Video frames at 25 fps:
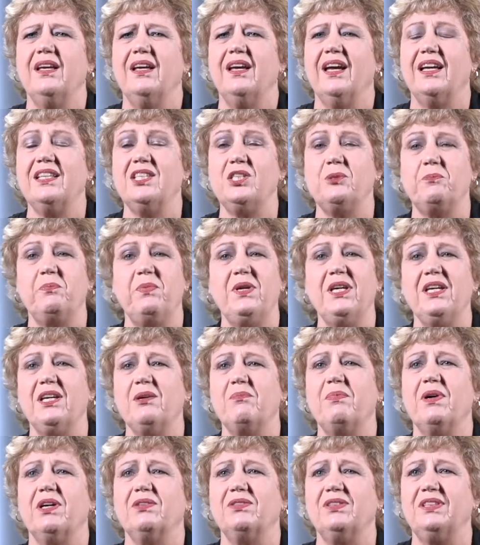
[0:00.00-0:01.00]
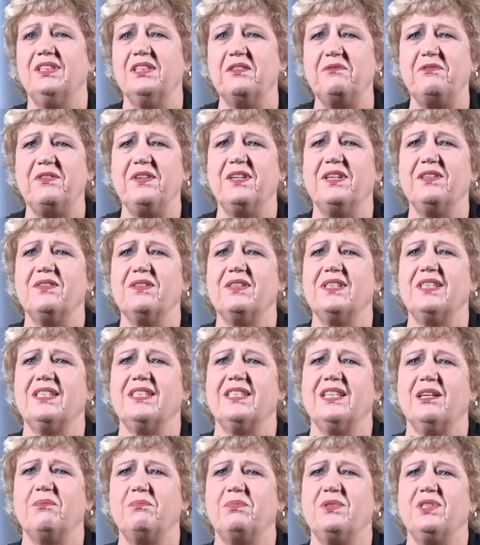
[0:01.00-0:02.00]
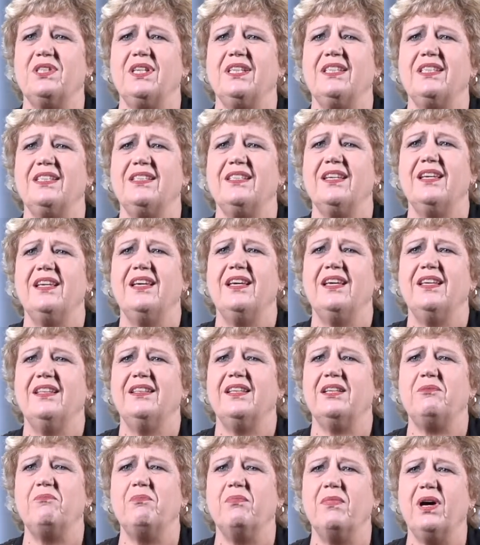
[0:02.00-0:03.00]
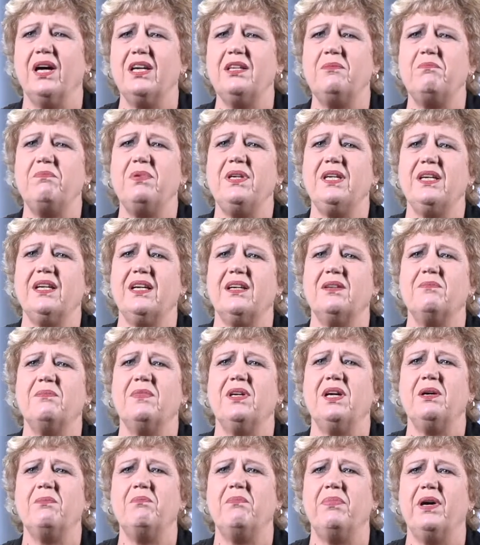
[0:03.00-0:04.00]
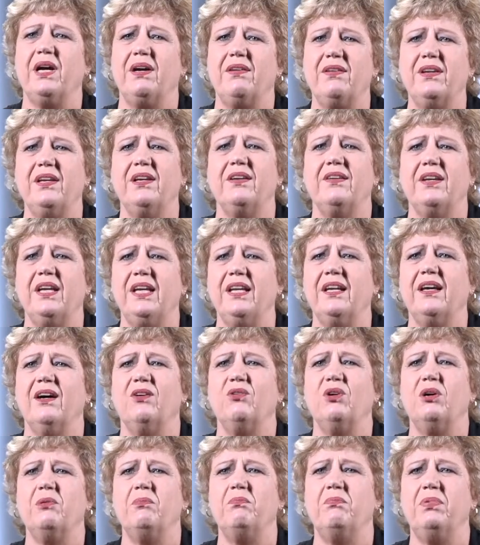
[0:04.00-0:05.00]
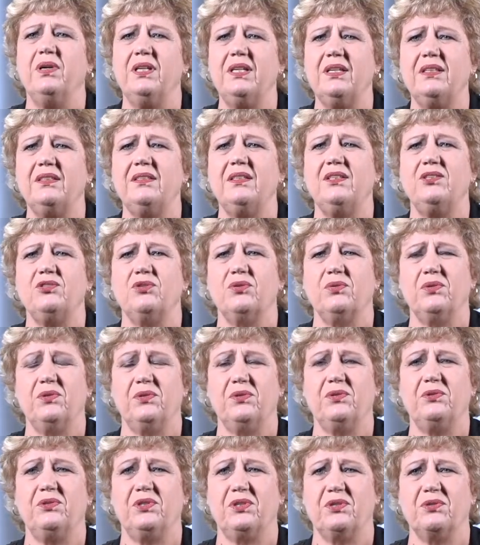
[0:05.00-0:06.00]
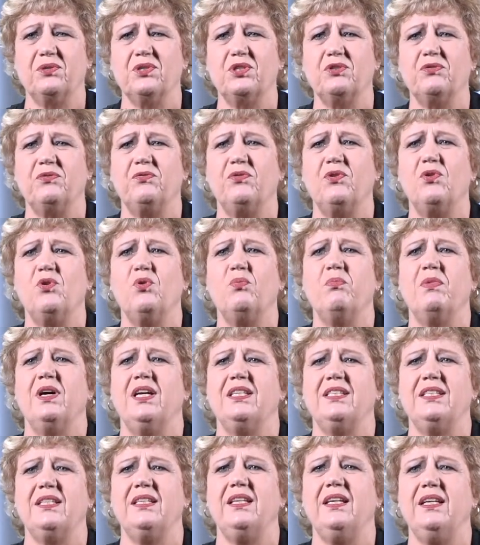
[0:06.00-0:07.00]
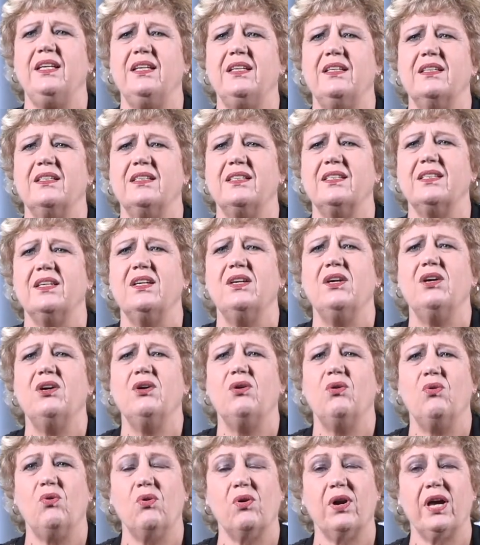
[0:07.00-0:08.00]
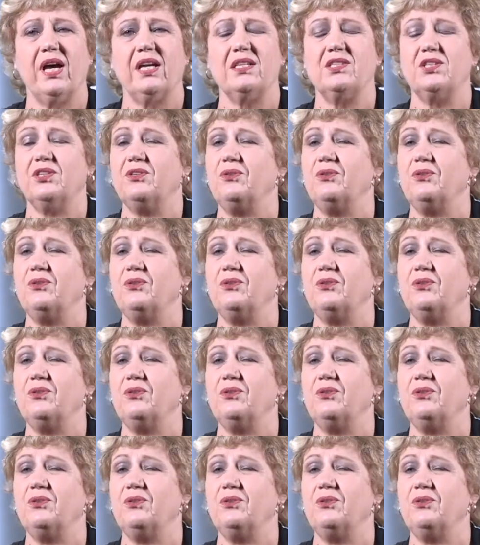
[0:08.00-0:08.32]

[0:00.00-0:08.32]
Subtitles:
and speak about difficult subjects that might become a barrier in our ability to transform as leaders or as